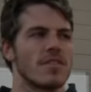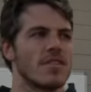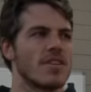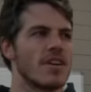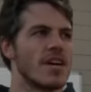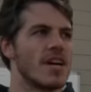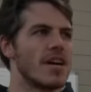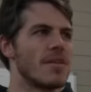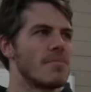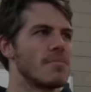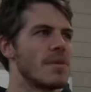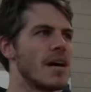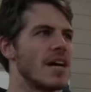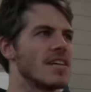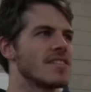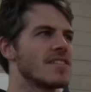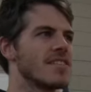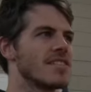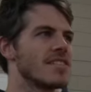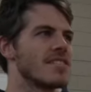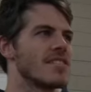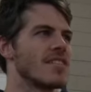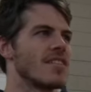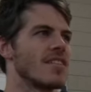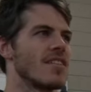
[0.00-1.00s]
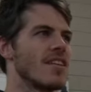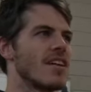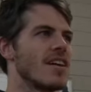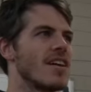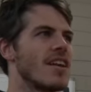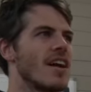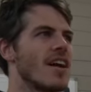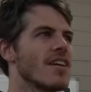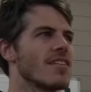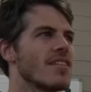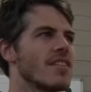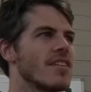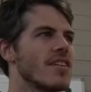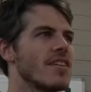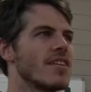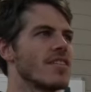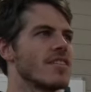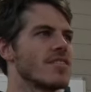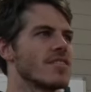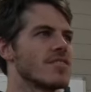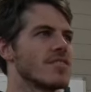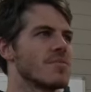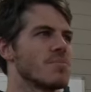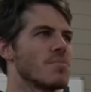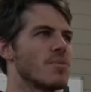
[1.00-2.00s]
Uh, Mace, as an elite athlete,
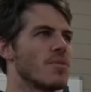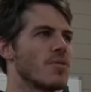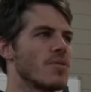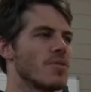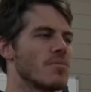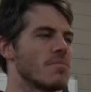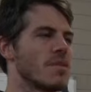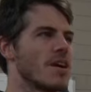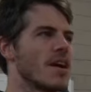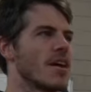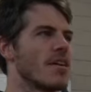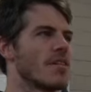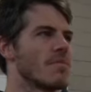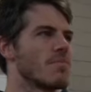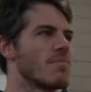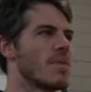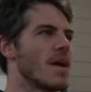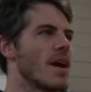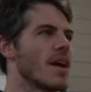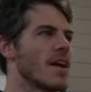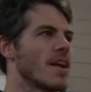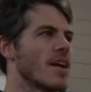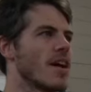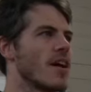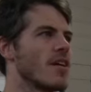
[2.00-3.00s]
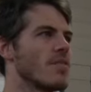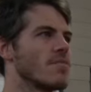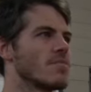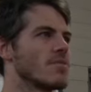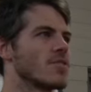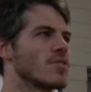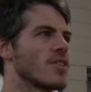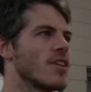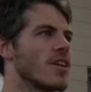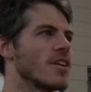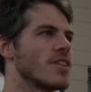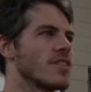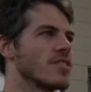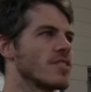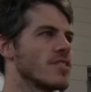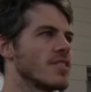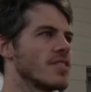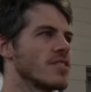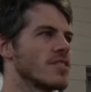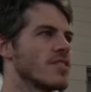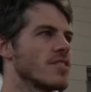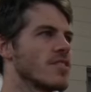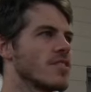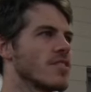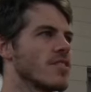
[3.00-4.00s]
it's important to be able to back up training
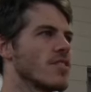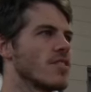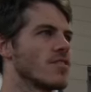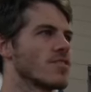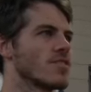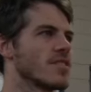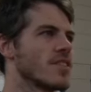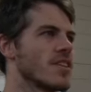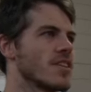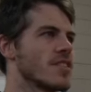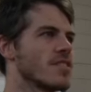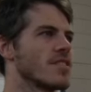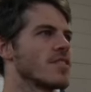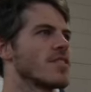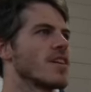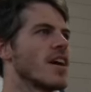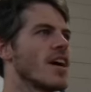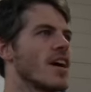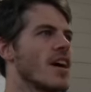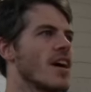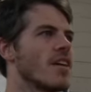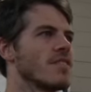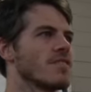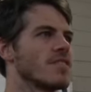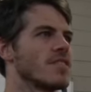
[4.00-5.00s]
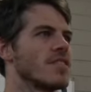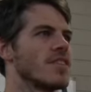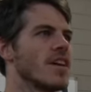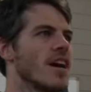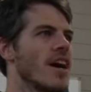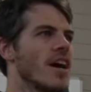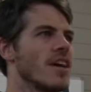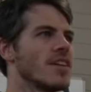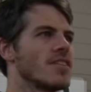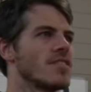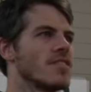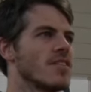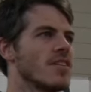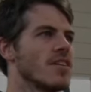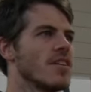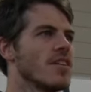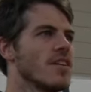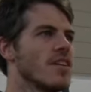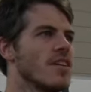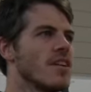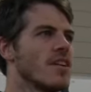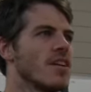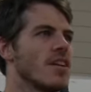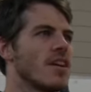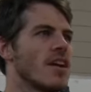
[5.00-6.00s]
sessions in the off season day after day
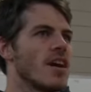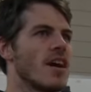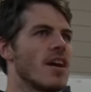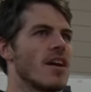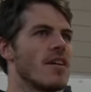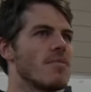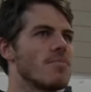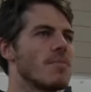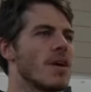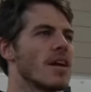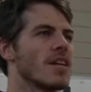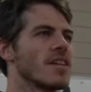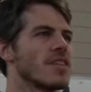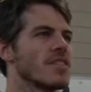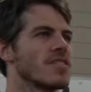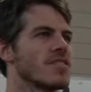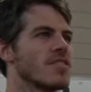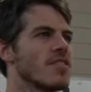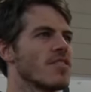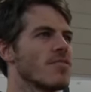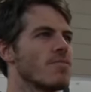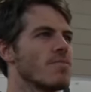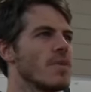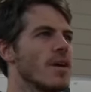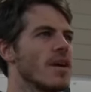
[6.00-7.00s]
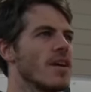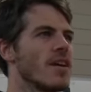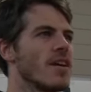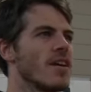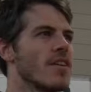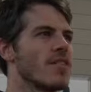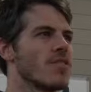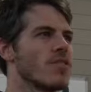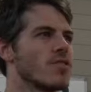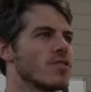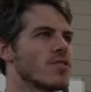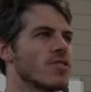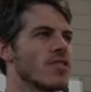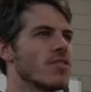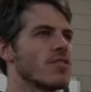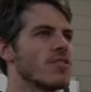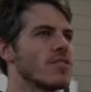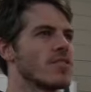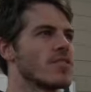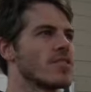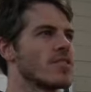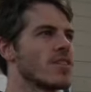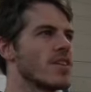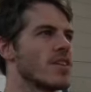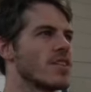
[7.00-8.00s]
to uh, make yourself better, and also
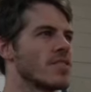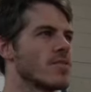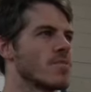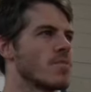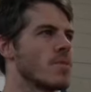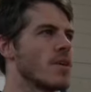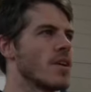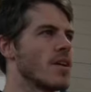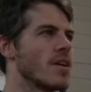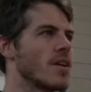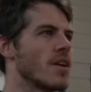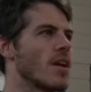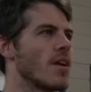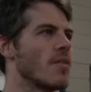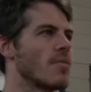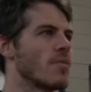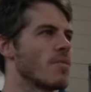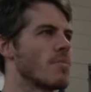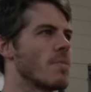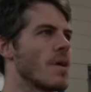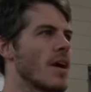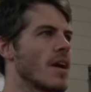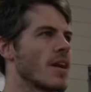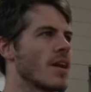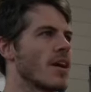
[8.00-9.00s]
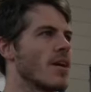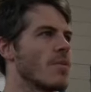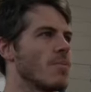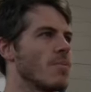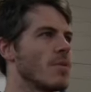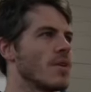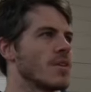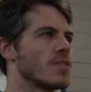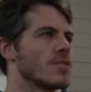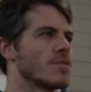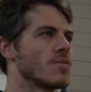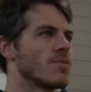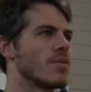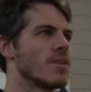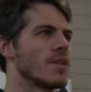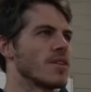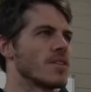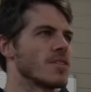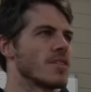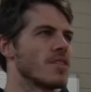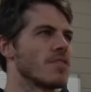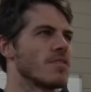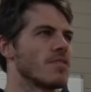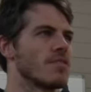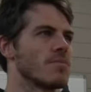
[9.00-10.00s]
in season being able to back up week to week
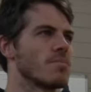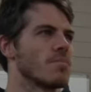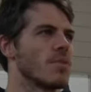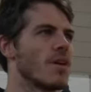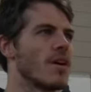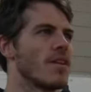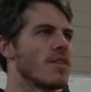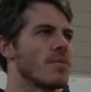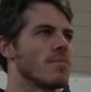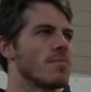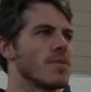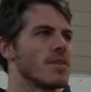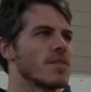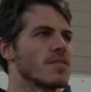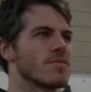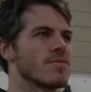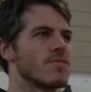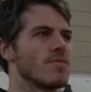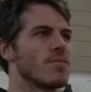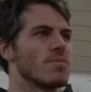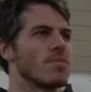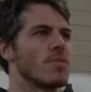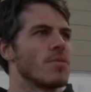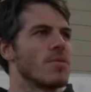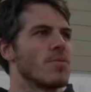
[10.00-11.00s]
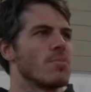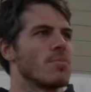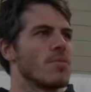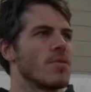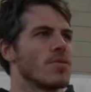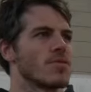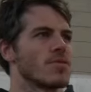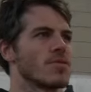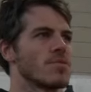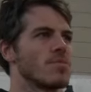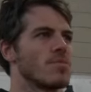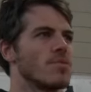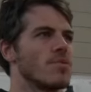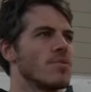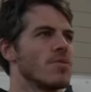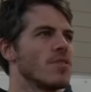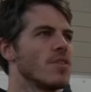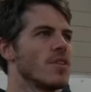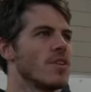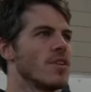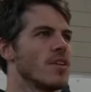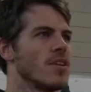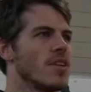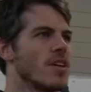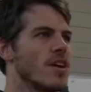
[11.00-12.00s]
so you can play the best football possible.
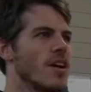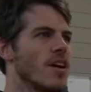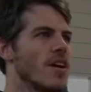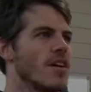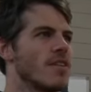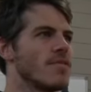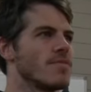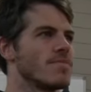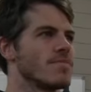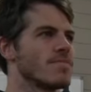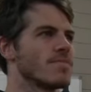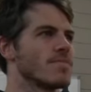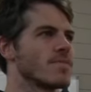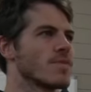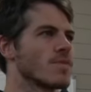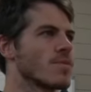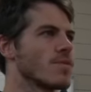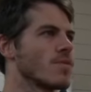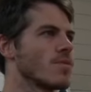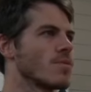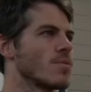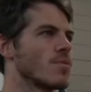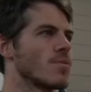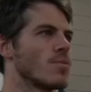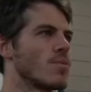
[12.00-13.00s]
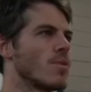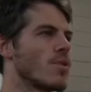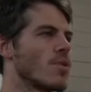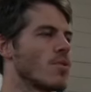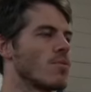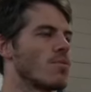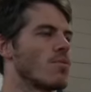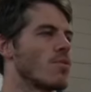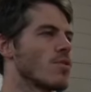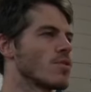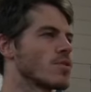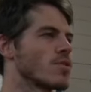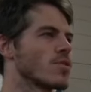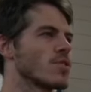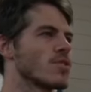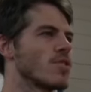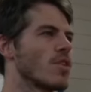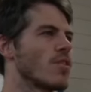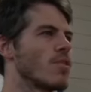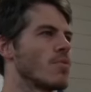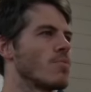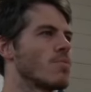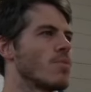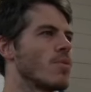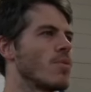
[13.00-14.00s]
Um, what, what's
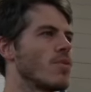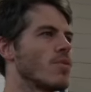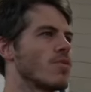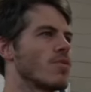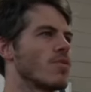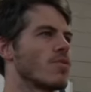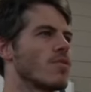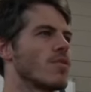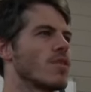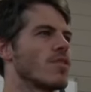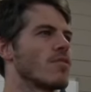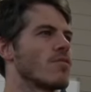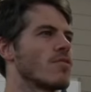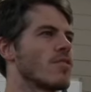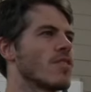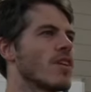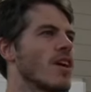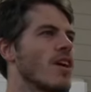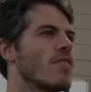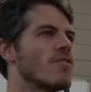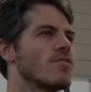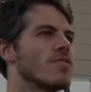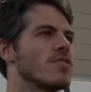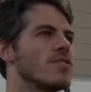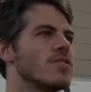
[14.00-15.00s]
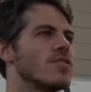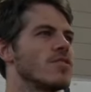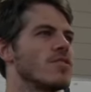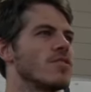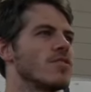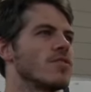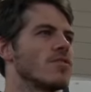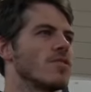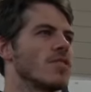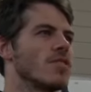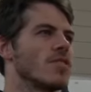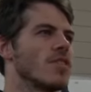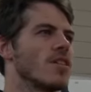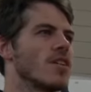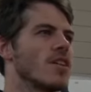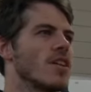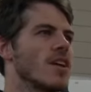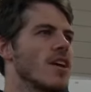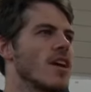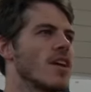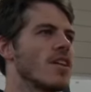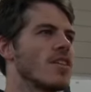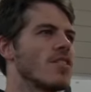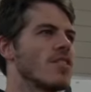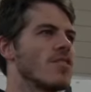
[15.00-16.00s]
so important in recovery to you, and, and,
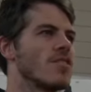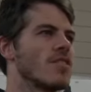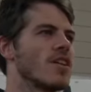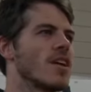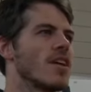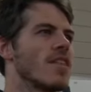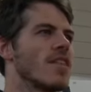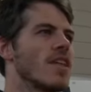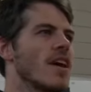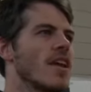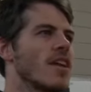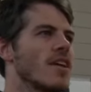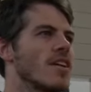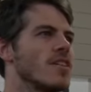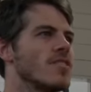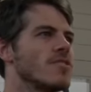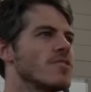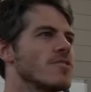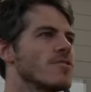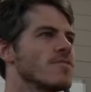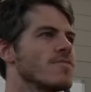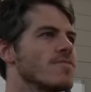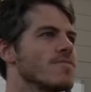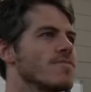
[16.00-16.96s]
how do you get that edge?